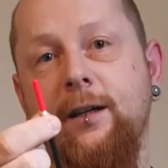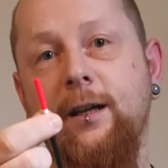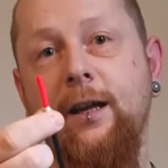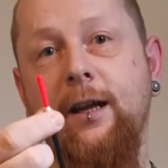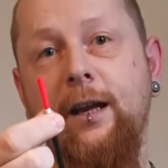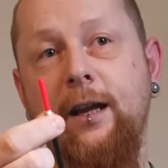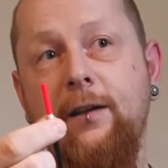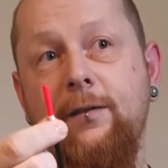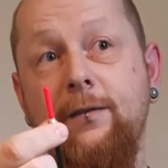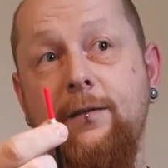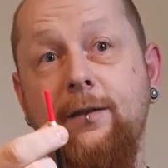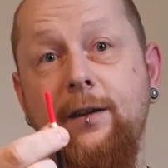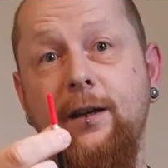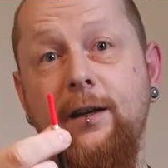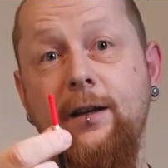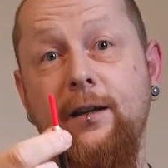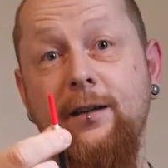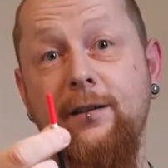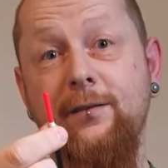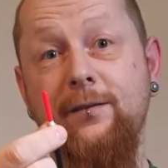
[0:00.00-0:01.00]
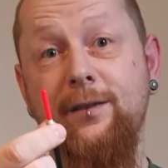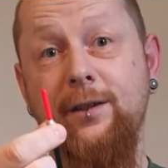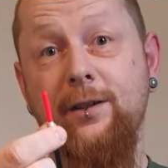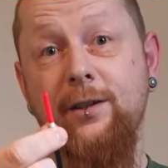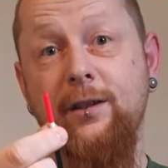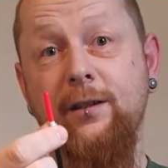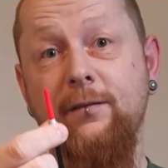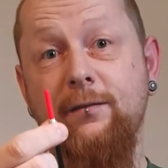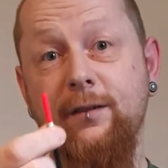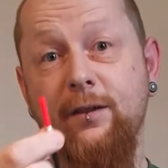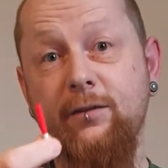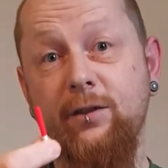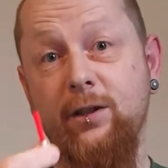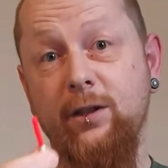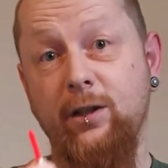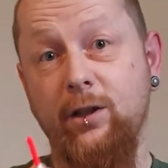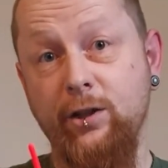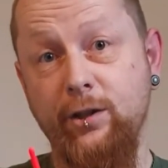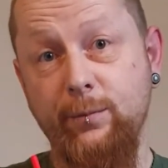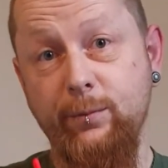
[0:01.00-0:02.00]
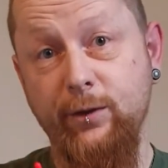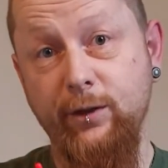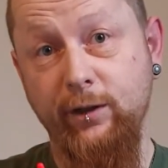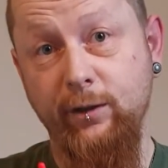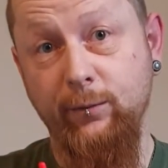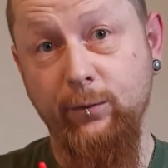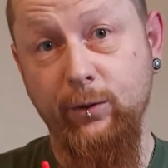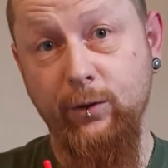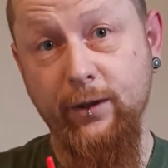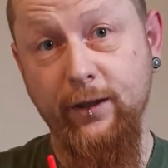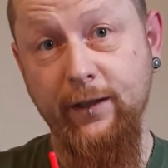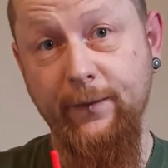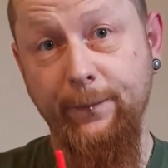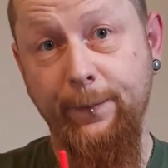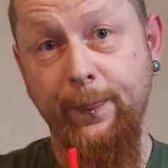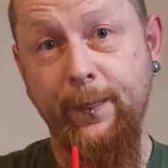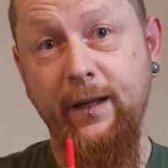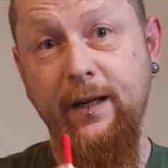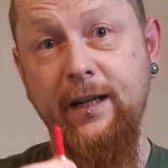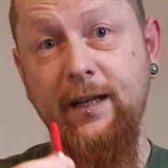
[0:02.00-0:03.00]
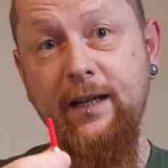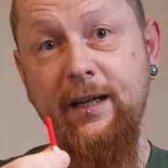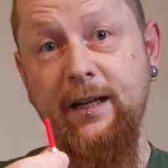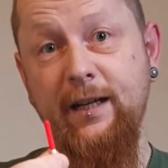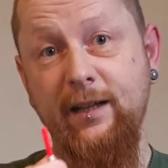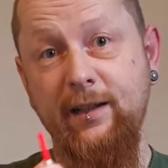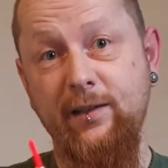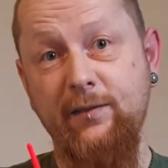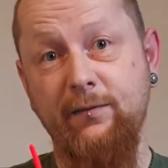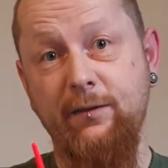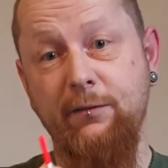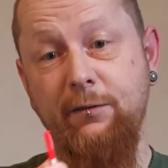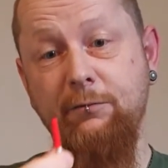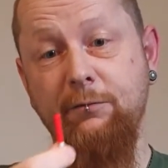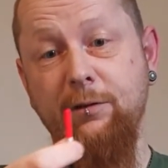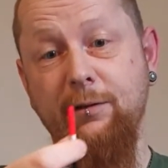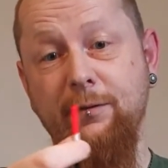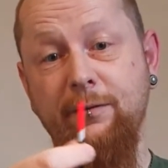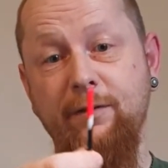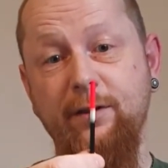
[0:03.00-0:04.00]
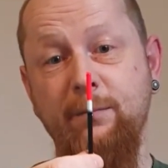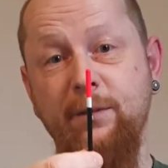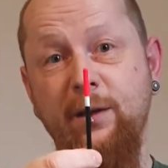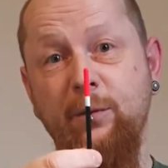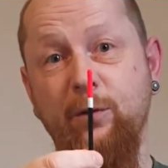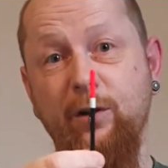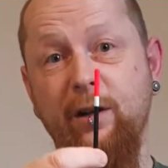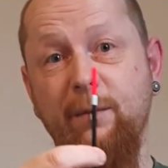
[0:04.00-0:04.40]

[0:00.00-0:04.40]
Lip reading: If you're fishing a very large body of water and it's very rough, you may want a